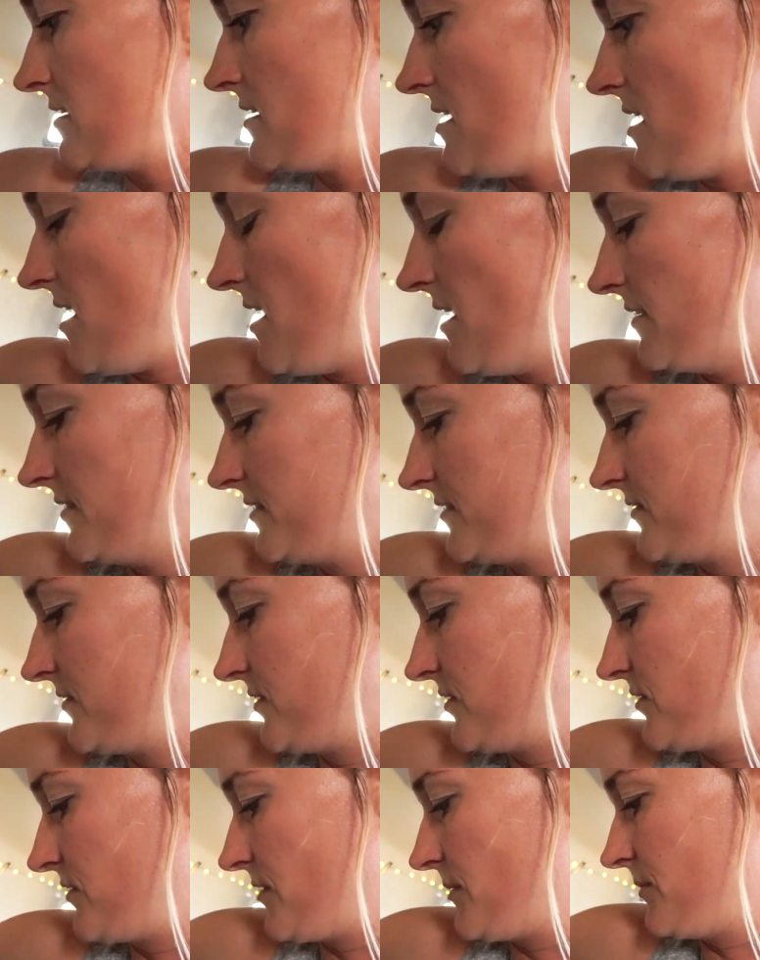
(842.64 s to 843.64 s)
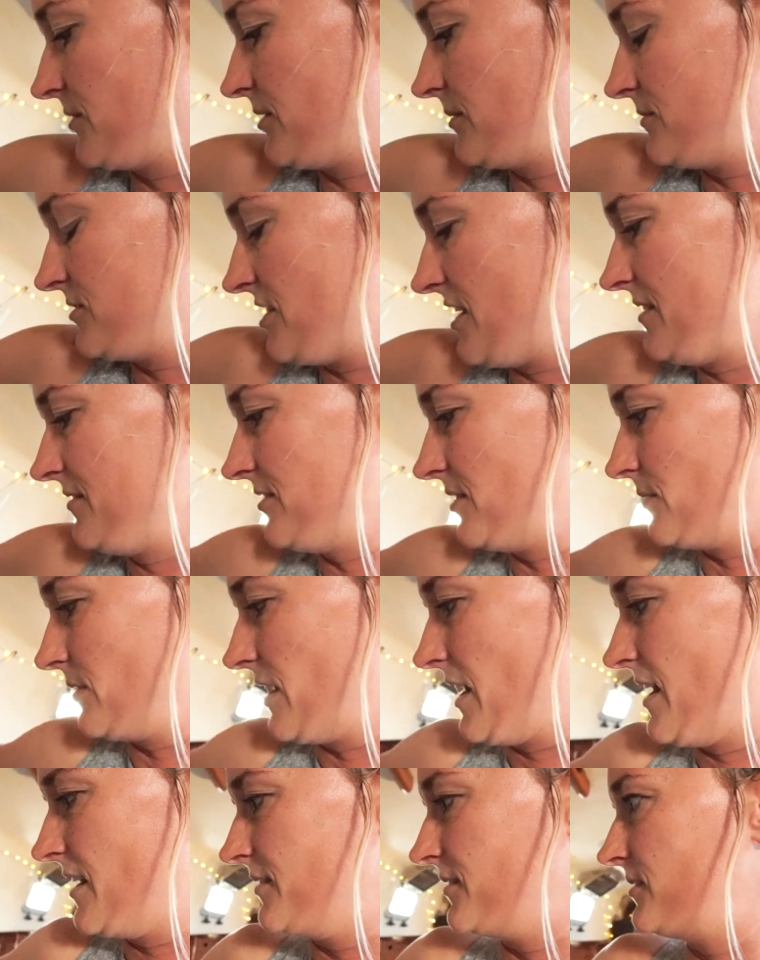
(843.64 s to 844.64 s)
Yeah, from some chives that
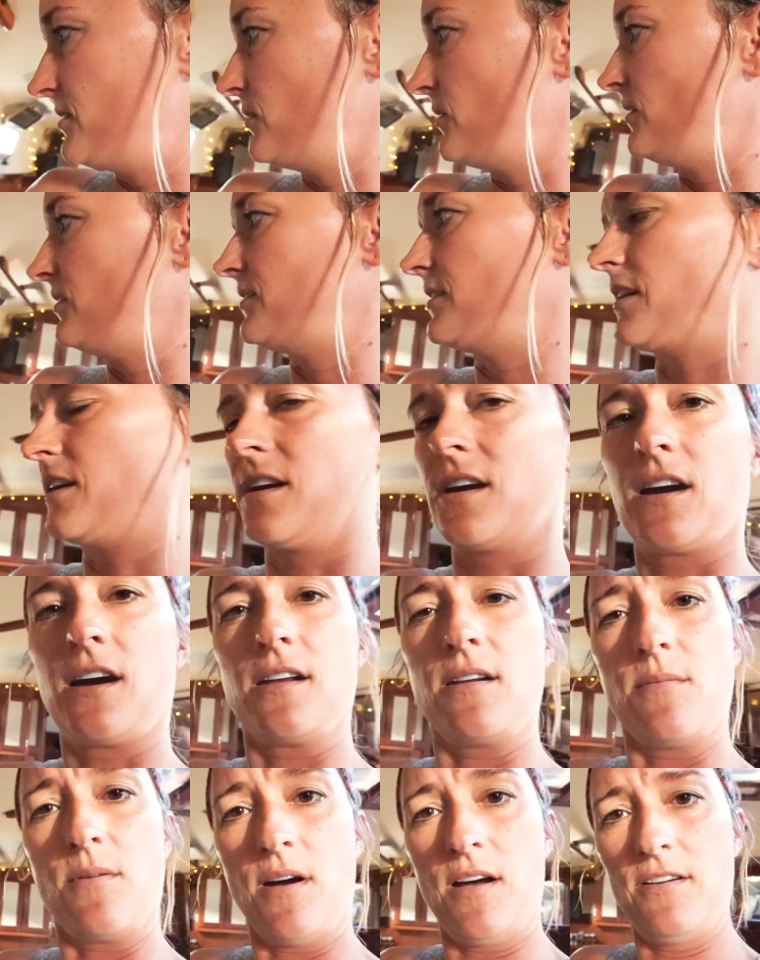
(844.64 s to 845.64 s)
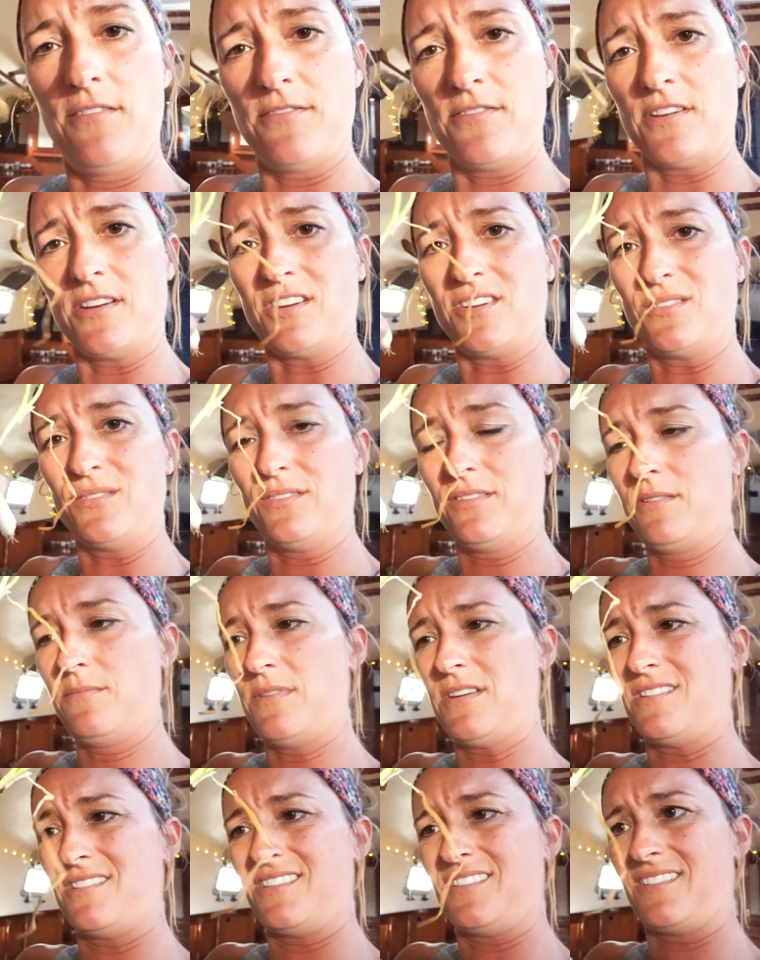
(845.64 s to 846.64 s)
we had. So as I cut them off and use
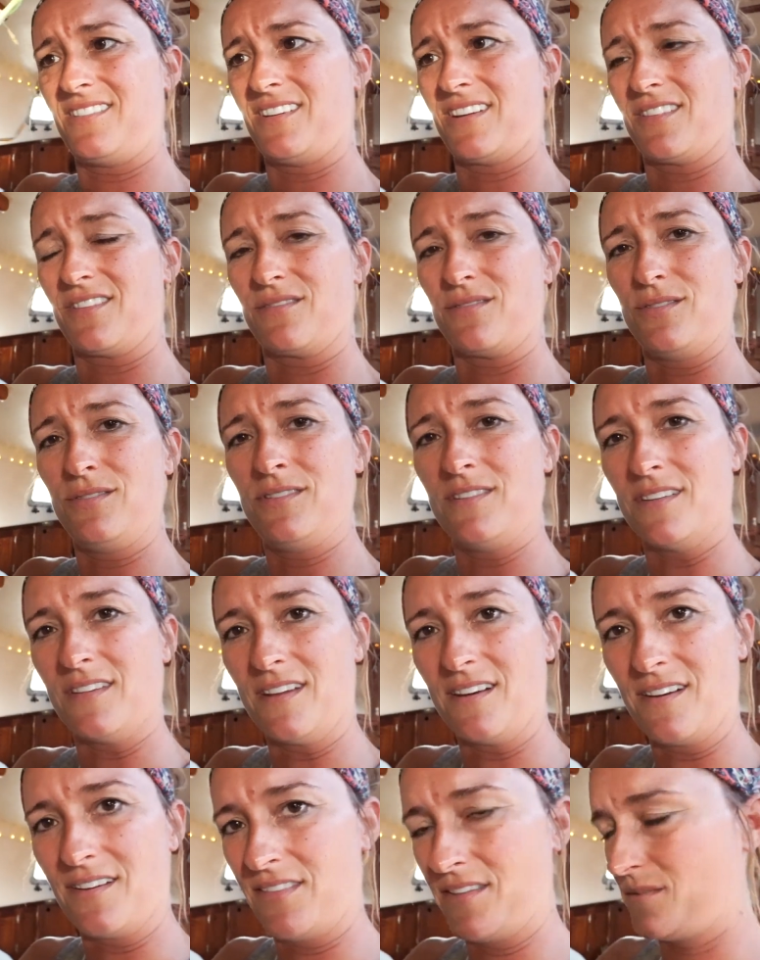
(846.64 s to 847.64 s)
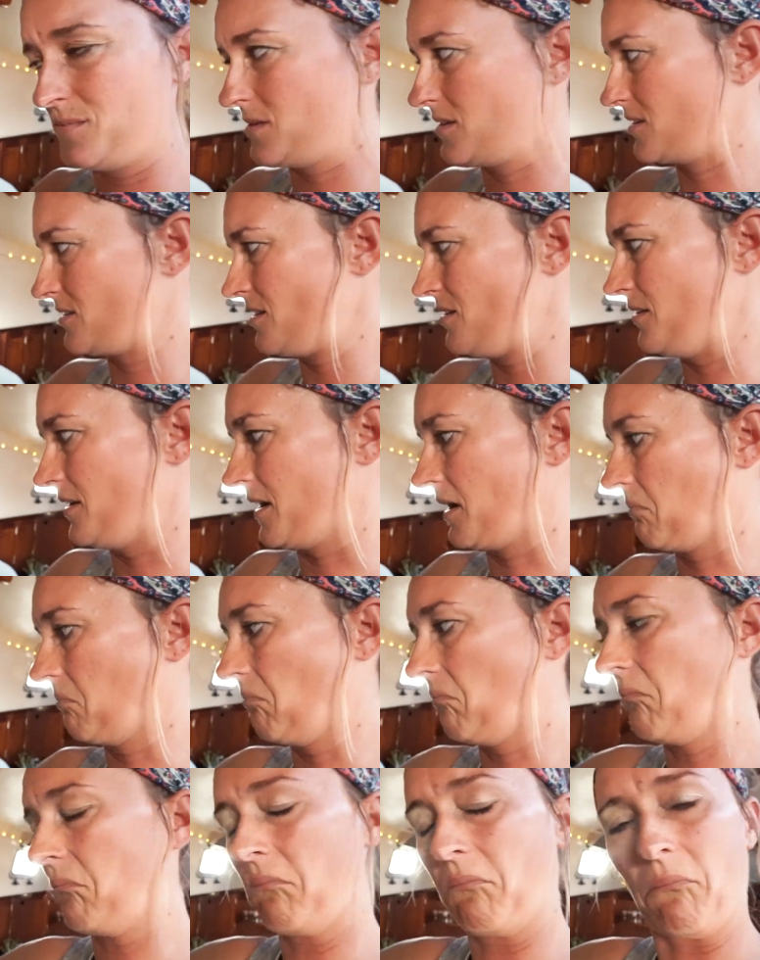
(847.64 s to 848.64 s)
them, I just stick the roots in there and they've been growing.
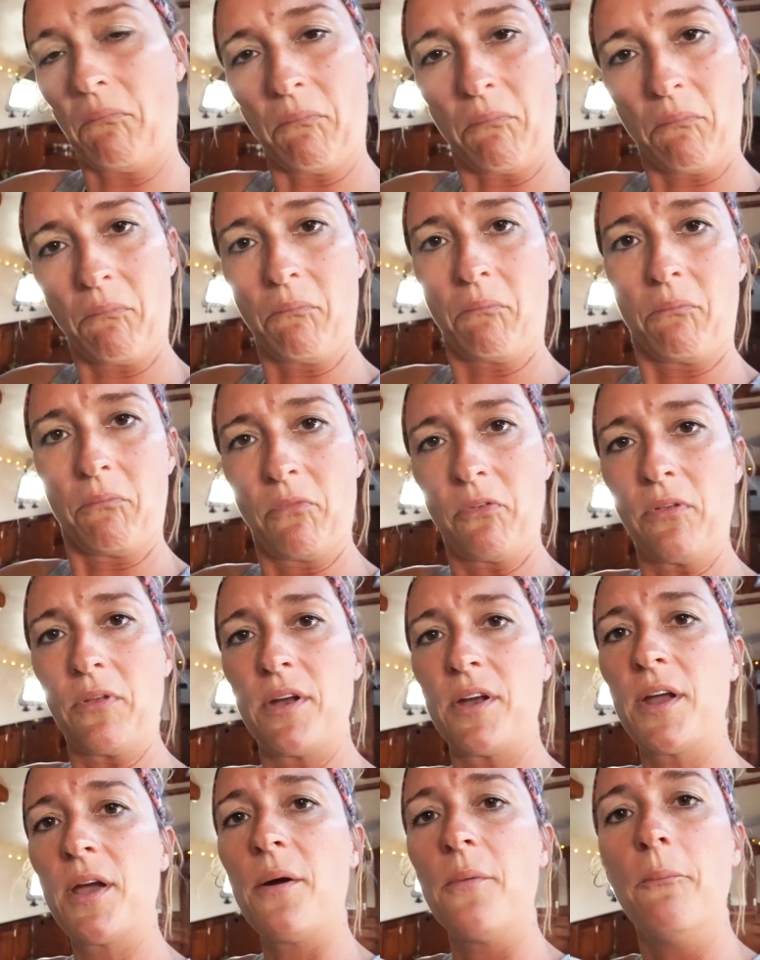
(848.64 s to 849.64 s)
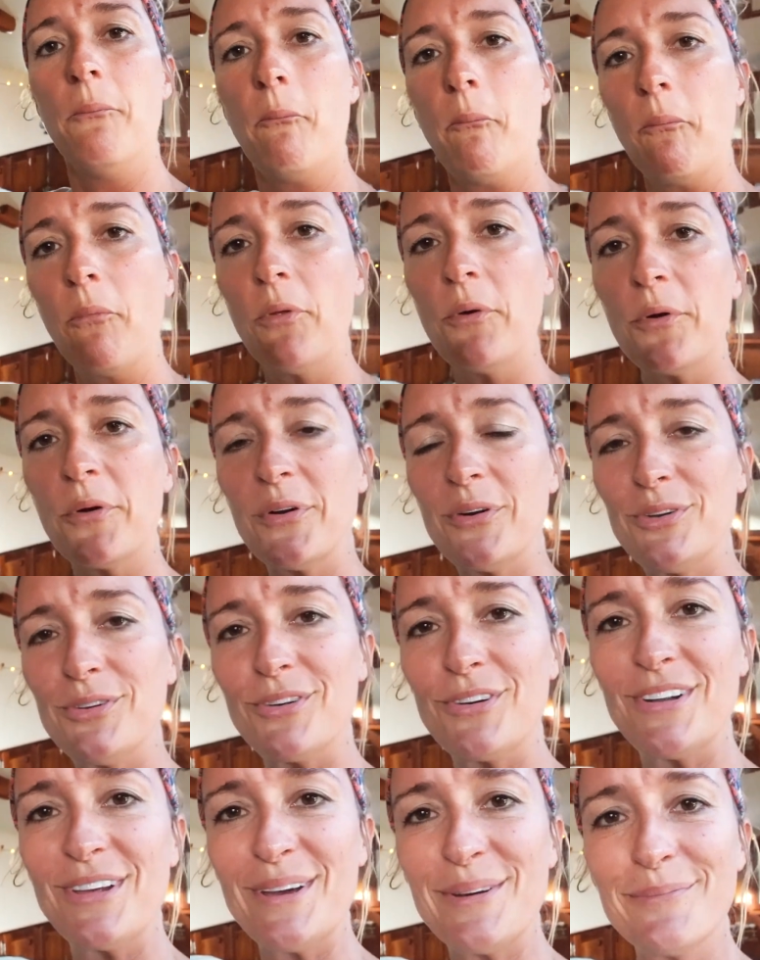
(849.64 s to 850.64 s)
So there you go, a little
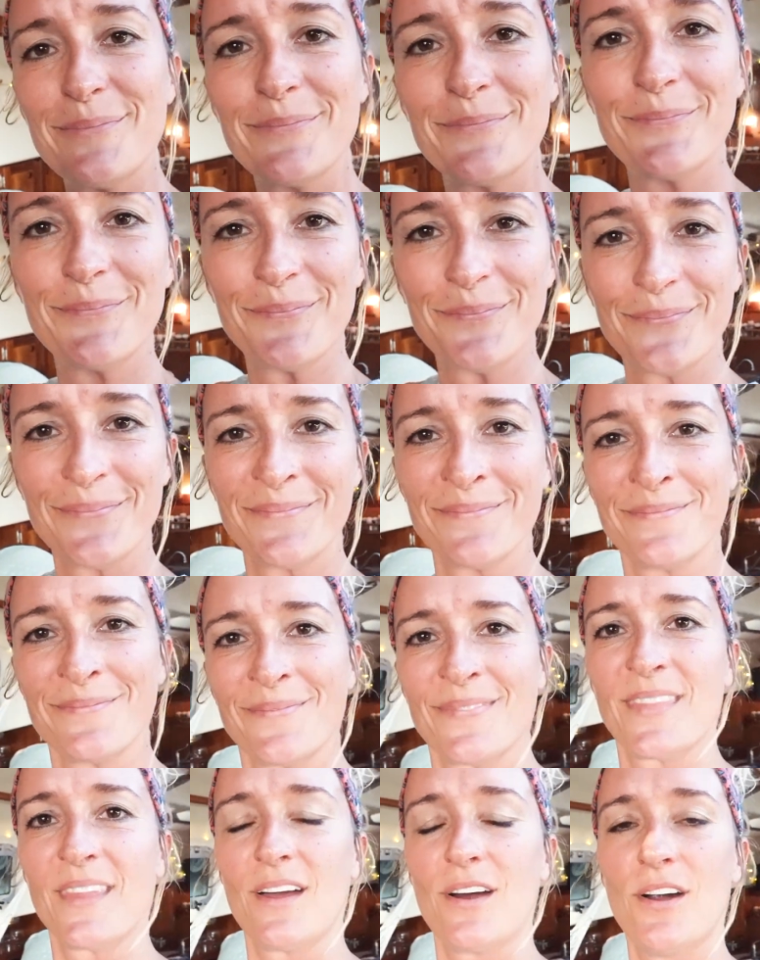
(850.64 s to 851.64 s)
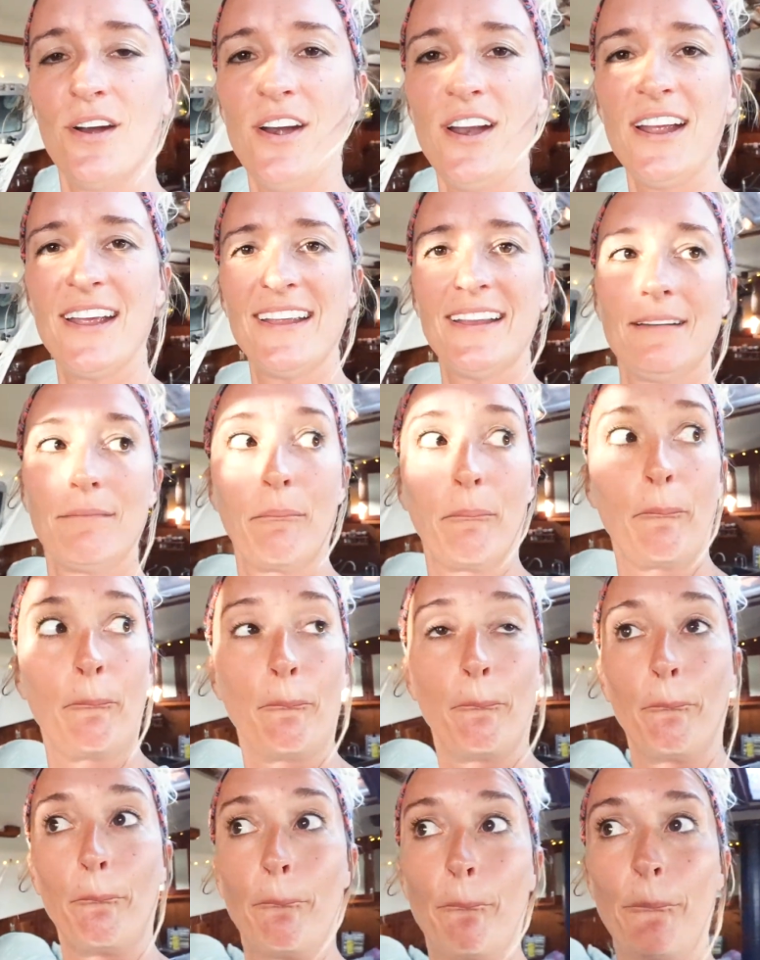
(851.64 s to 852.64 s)
cruiser tip. All right,
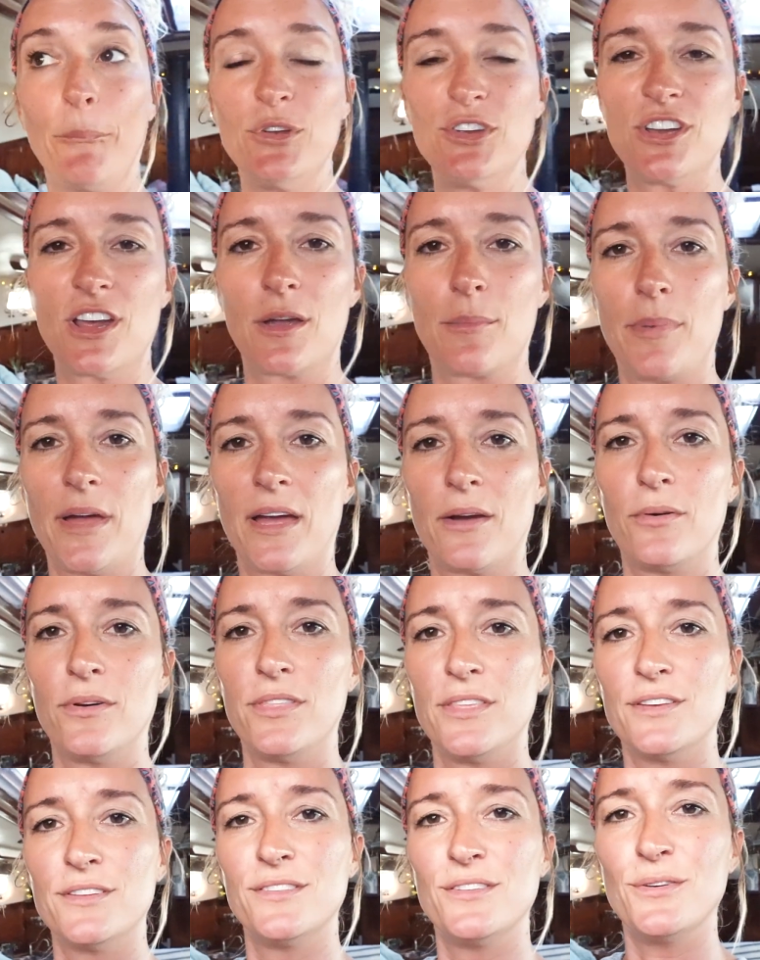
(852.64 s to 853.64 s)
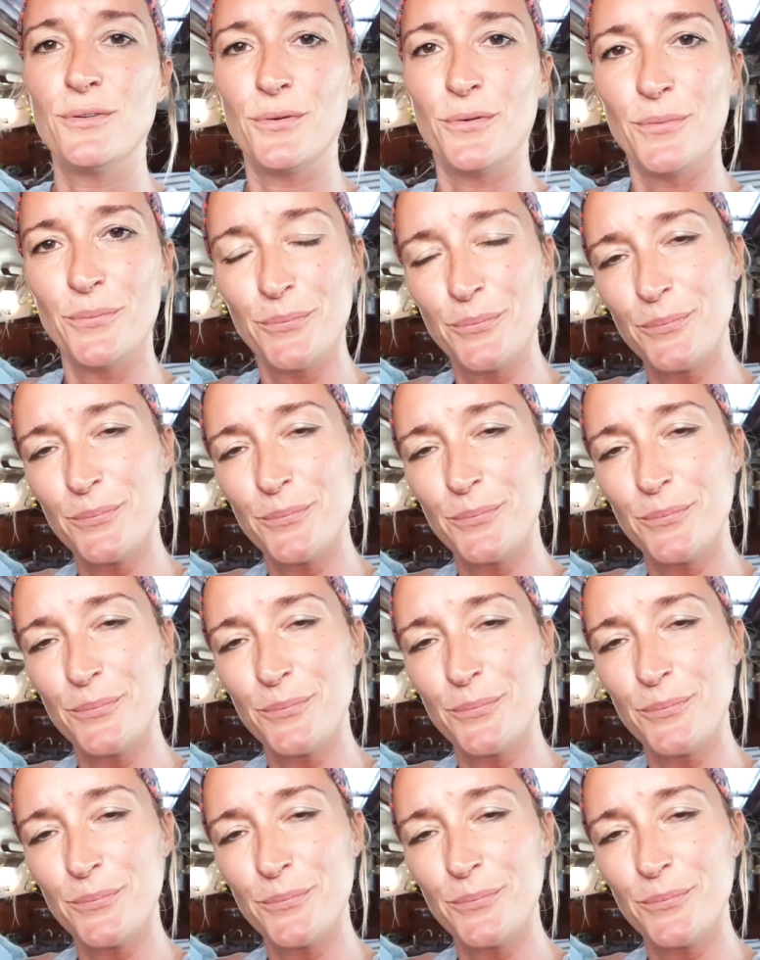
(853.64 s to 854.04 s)
check back with you soon.